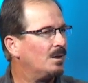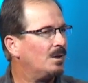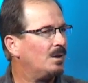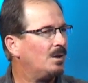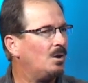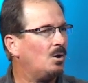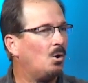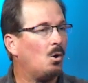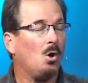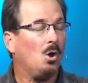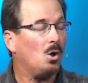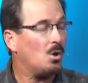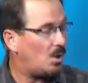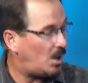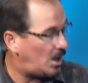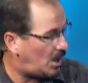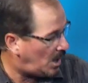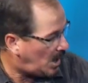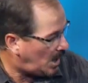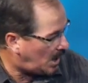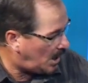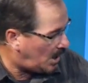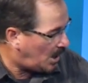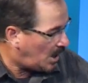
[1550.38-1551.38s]
You know,
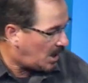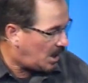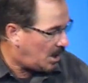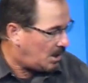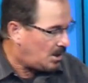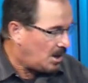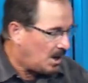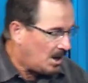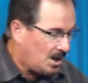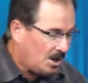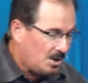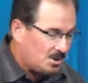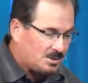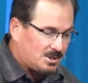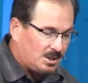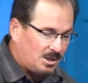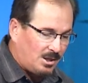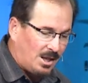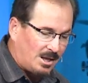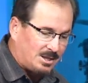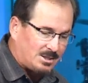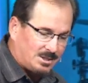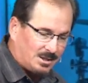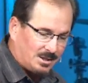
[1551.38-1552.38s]
here, here's the
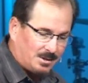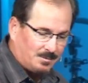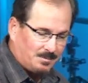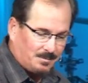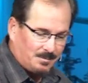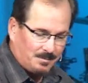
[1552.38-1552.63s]
lesson